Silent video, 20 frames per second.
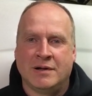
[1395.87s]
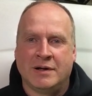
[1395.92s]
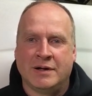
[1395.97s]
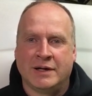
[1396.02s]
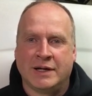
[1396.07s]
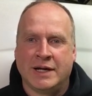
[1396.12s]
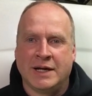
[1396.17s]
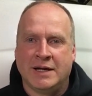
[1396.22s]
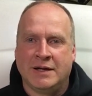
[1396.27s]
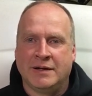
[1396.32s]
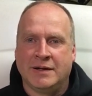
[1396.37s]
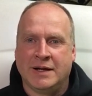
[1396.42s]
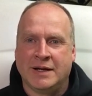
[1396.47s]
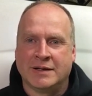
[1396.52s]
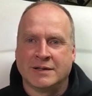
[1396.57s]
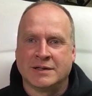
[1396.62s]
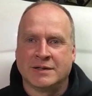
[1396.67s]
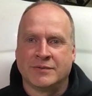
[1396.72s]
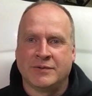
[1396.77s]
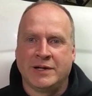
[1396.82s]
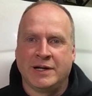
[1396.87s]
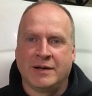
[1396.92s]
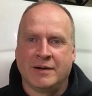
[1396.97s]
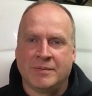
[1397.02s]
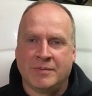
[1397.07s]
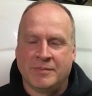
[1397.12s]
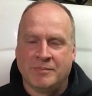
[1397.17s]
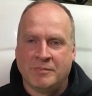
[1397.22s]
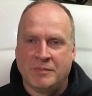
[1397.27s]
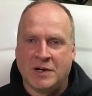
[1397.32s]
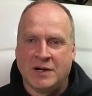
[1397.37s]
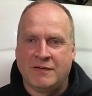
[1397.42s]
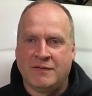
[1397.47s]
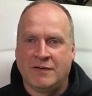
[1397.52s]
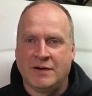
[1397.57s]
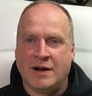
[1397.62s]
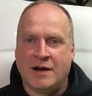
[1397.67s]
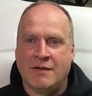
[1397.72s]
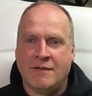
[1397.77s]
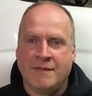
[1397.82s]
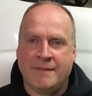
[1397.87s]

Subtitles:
again next week. Bye for now.